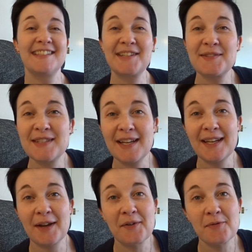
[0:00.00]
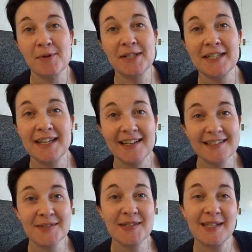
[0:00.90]
So take care, everybody,
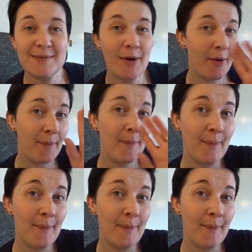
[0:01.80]
and I'll see you tomorrow.